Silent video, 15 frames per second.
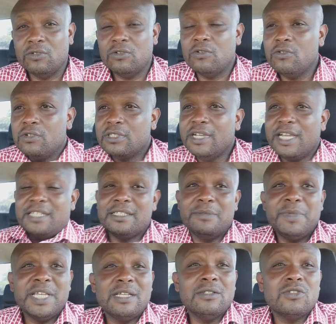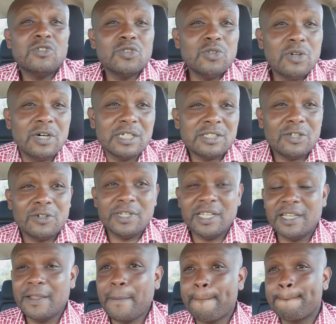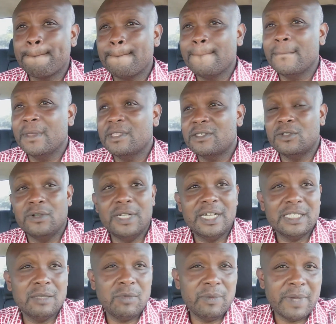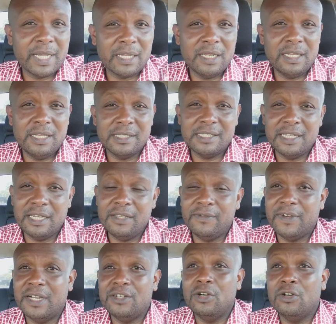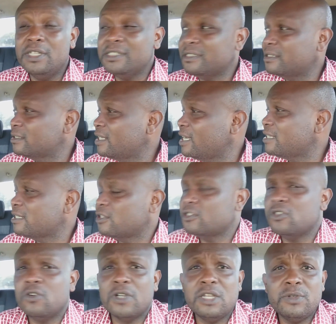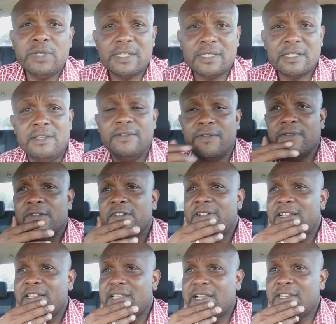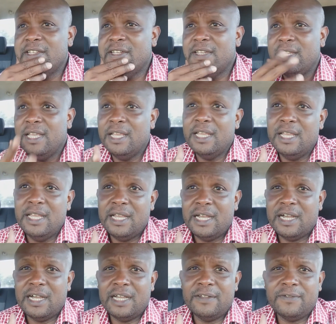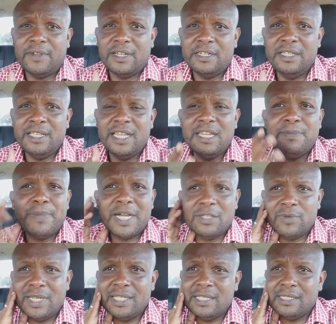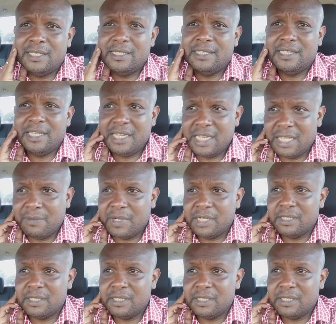Well good guys, it's making so hot out there. So glad to be back in the AC van. Now listen guys, I was talking with Steve, right? I didn't uh, I didn't get the part when does he say name, but